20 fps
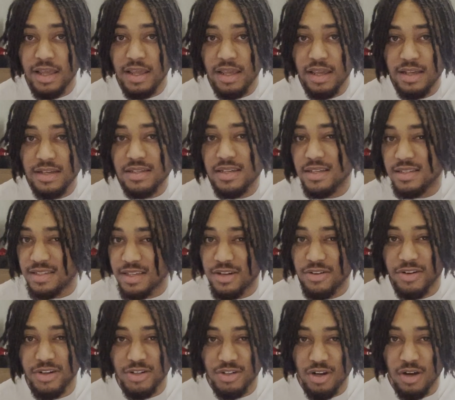he's
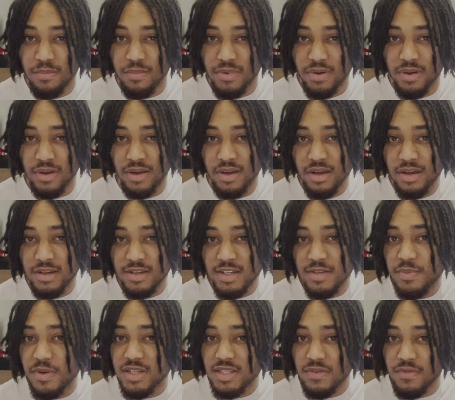considering jumping just
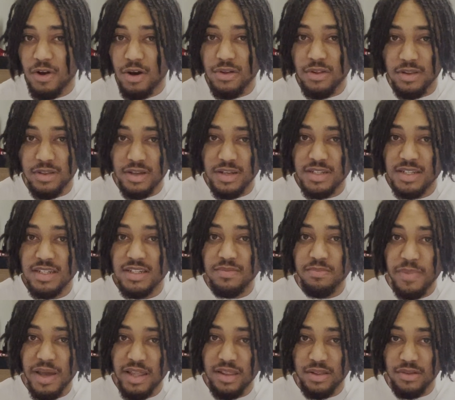because of all the things he's
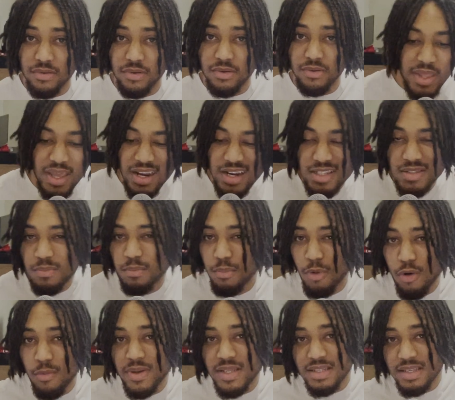been through. And it's
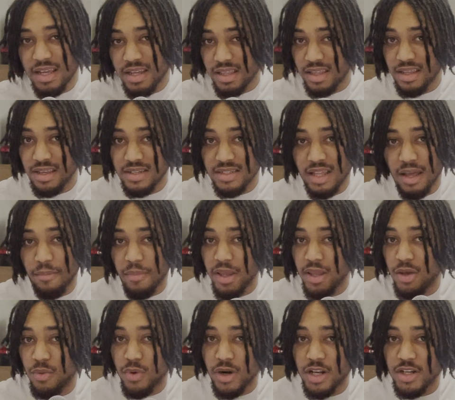moments like these that make
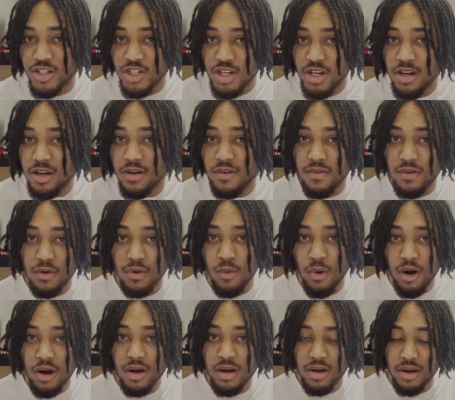you want to cheer for
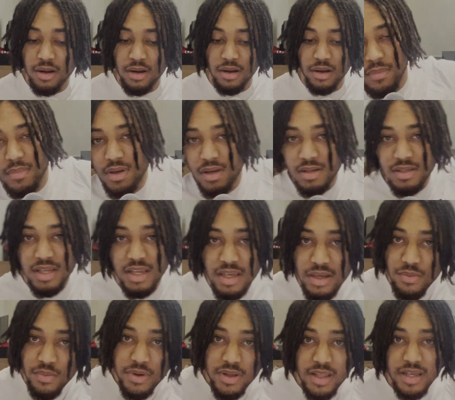Walker because he
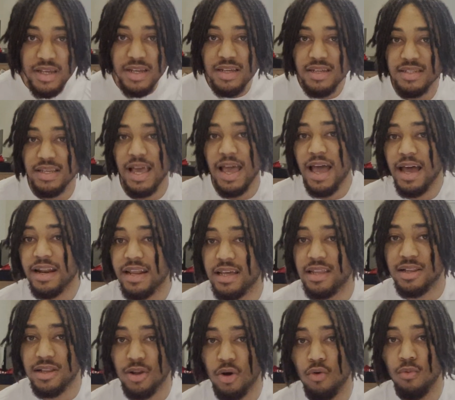really is at a
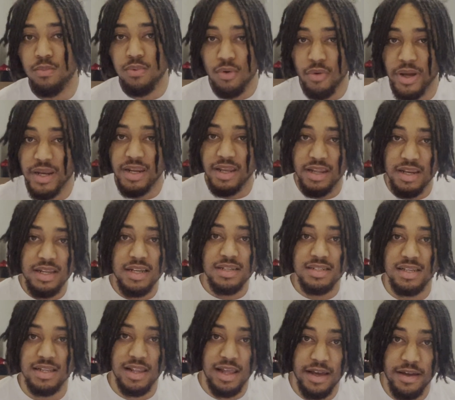low point in
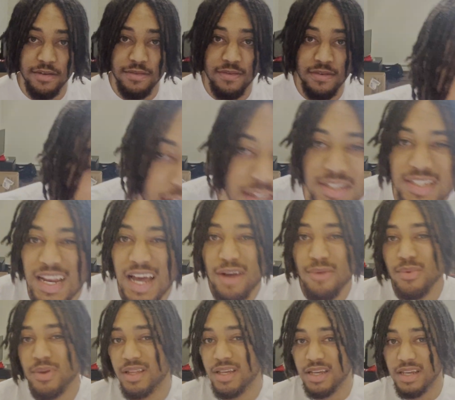his life. It's not
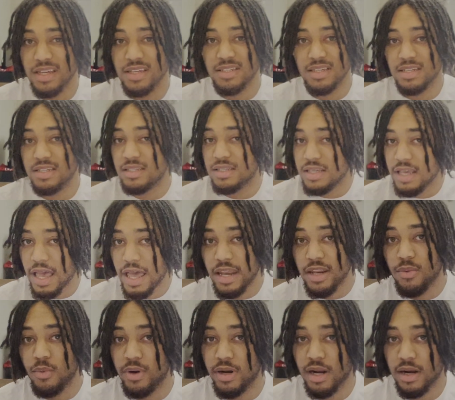really easy to see
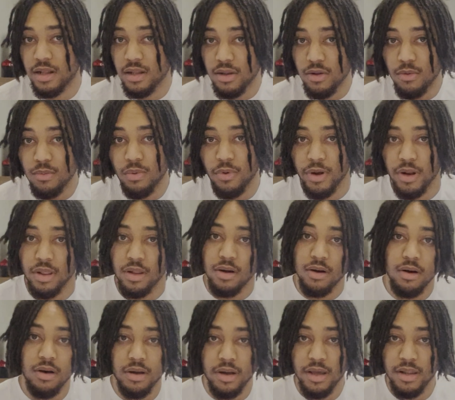anyone at a low point
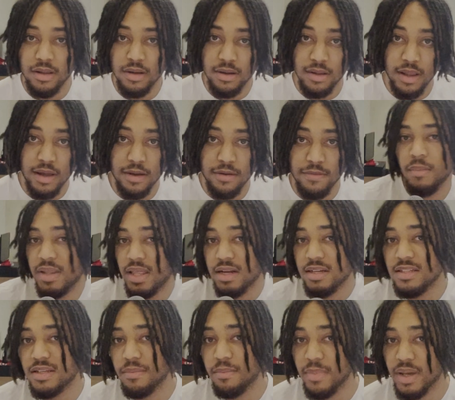in their life, but that
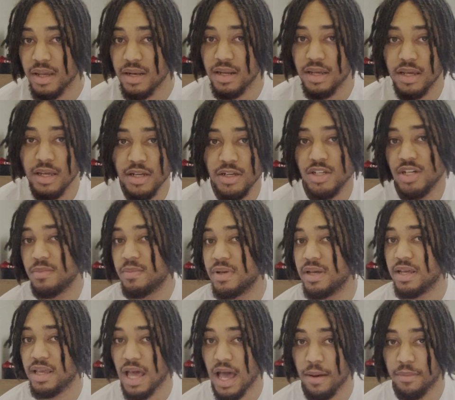doesn't mean he should be
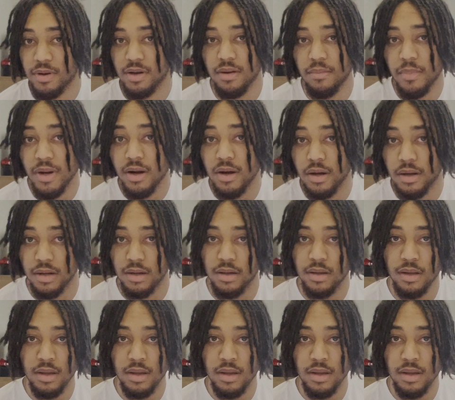Captain America.